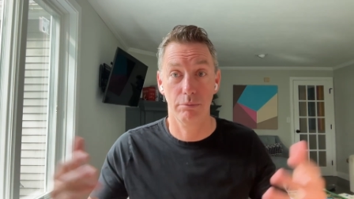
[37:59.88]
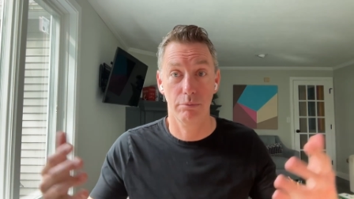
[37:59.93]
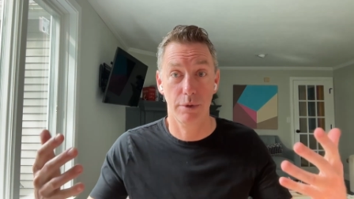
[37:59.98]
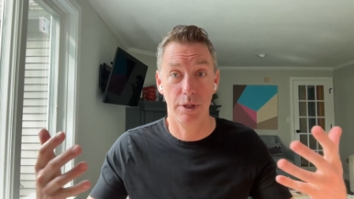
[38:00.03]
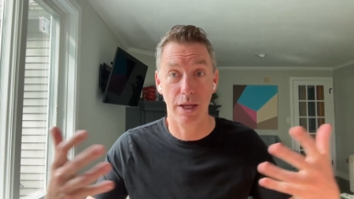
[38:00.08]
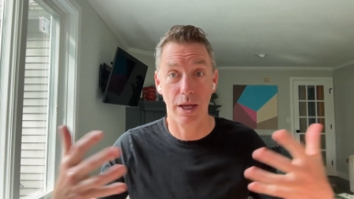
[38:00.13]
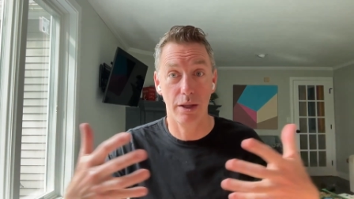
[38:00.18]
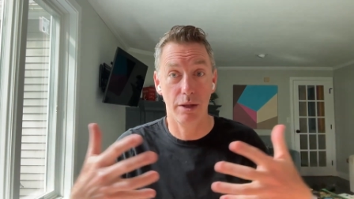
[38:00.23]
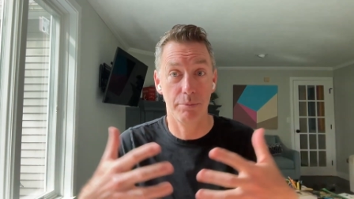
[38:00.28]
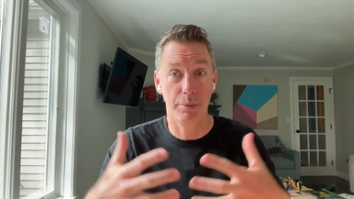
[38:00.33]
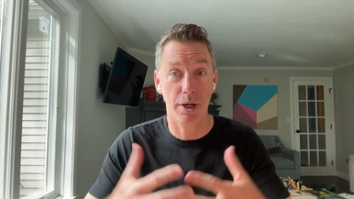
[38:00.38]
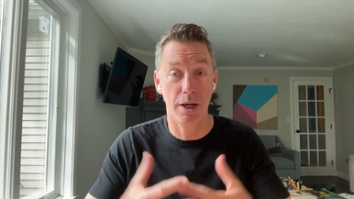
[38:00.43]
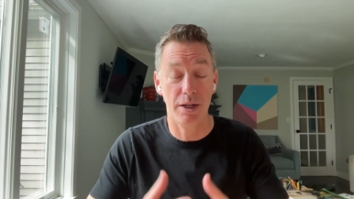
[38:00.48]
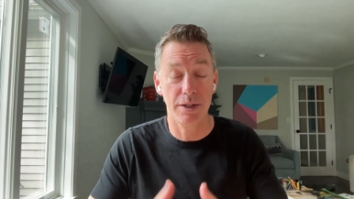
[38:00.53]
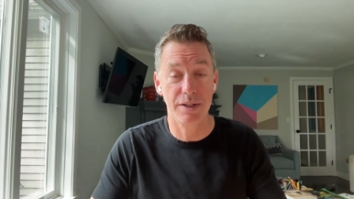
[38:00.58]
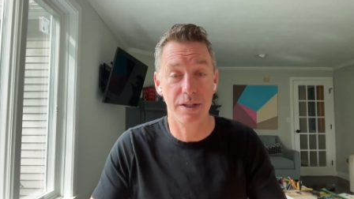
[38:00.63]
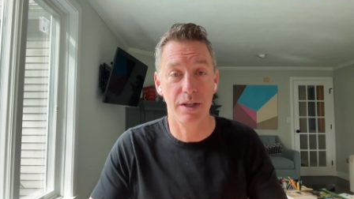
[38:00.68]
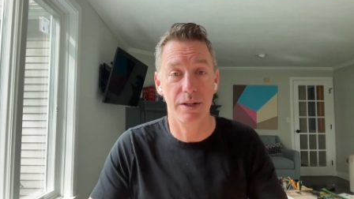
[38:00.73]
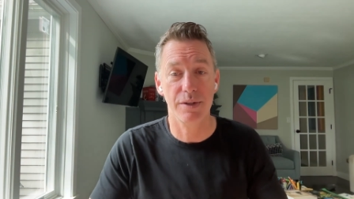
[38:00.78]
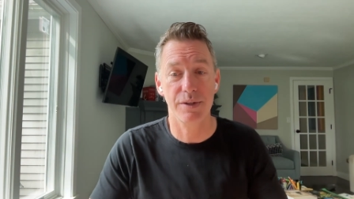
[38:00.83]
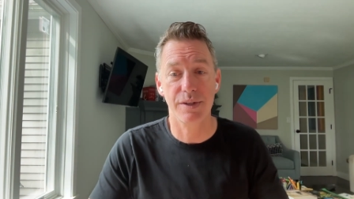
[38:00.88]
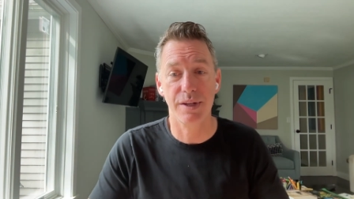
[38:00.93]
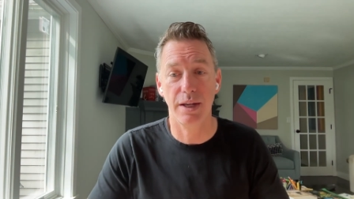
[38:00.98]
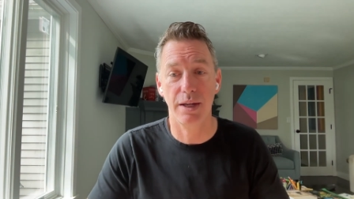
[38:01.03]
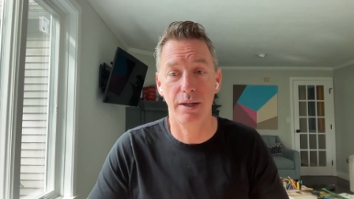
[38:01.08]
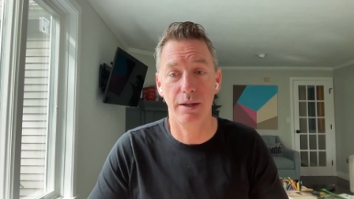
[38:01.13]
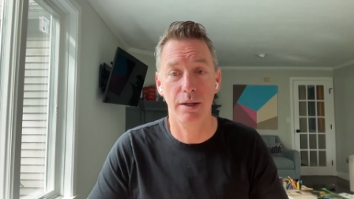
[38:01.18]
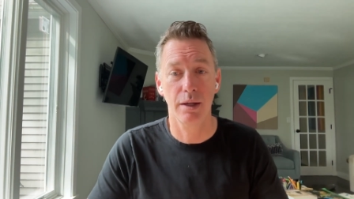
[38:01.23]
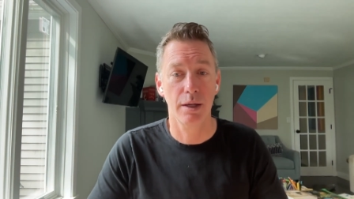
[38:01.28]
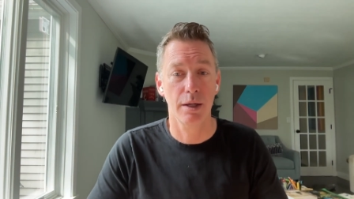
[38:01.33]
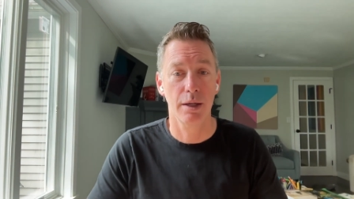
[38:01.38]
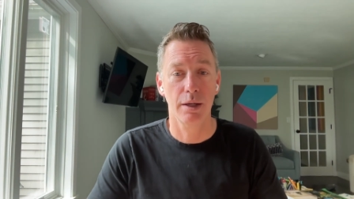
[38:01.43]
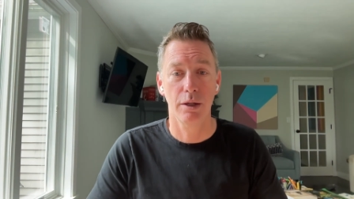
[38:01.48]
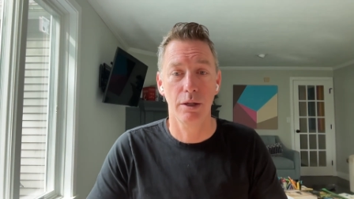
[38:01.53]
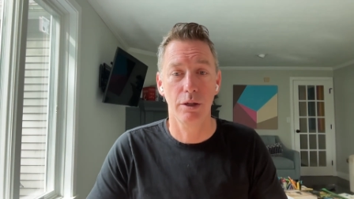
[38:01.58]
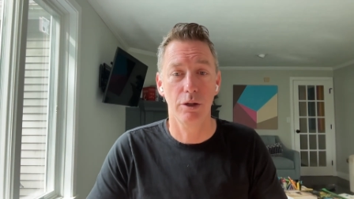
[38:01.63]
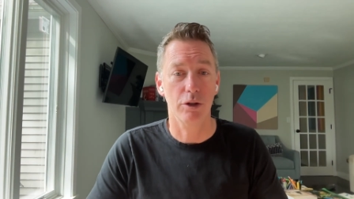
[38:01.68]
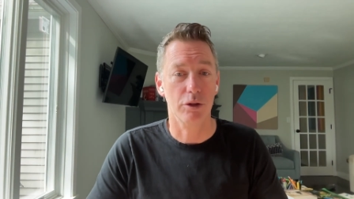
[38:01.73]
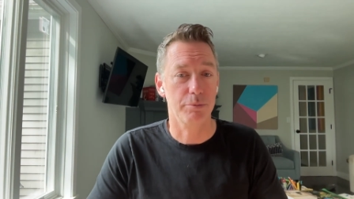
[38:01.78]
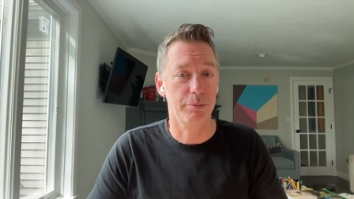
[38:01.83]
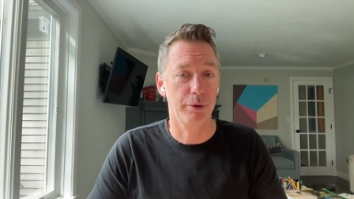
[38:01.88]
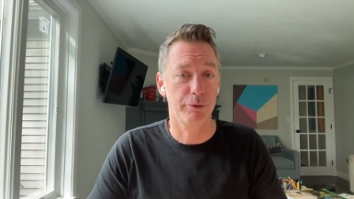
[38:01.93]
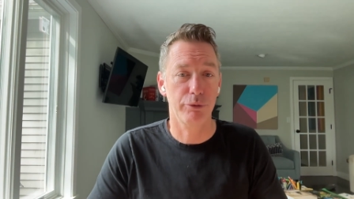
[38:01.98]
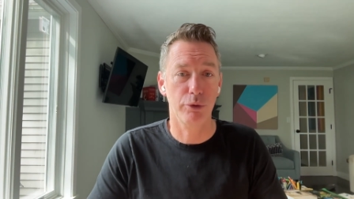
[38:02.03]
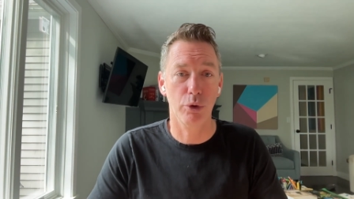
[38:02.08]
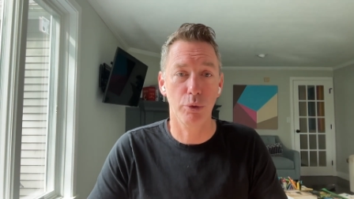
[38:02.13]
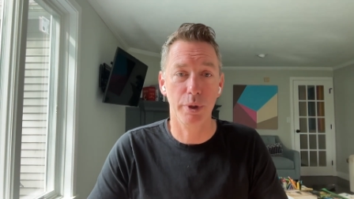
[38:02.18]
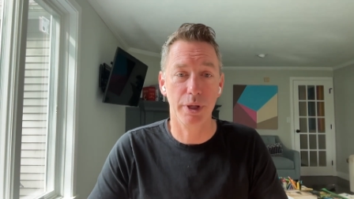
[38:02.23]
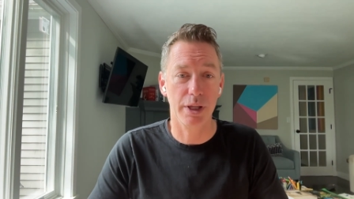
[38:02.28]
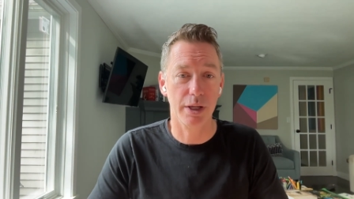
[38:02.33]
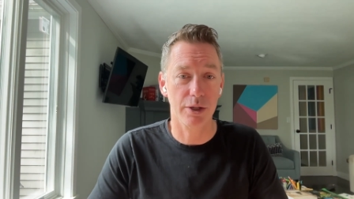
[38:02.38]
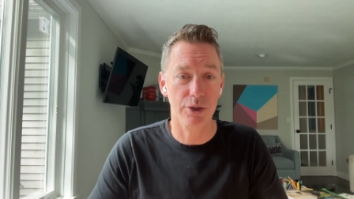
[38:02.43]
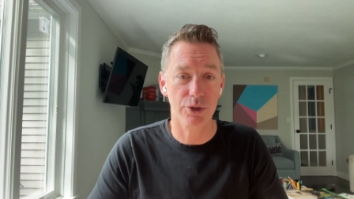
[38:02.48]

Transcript: the other party and say, look, before we get